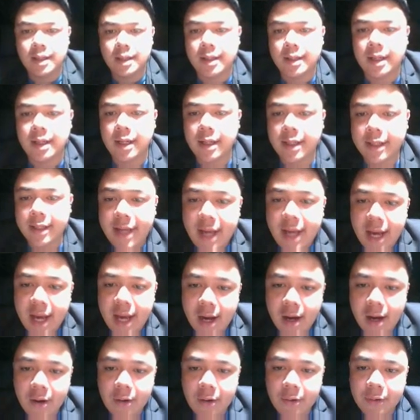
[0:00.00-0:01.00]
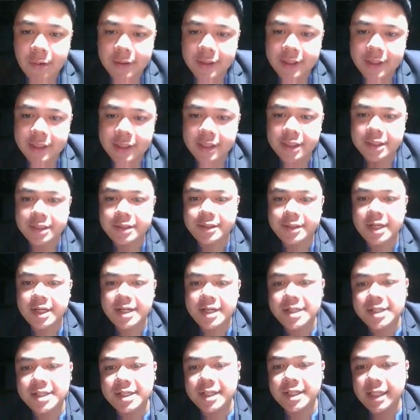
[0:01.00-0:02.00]
Now, the
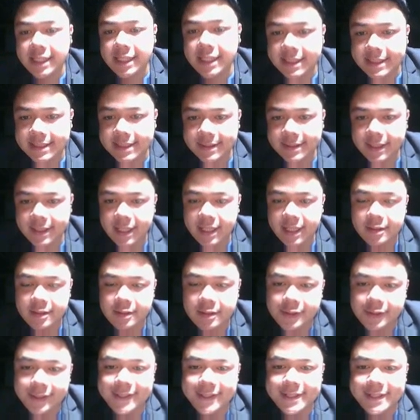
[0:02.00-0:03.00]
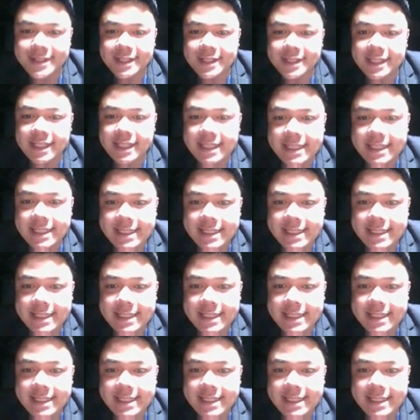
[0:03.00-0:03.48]
traditionalists. Okay, traditionalists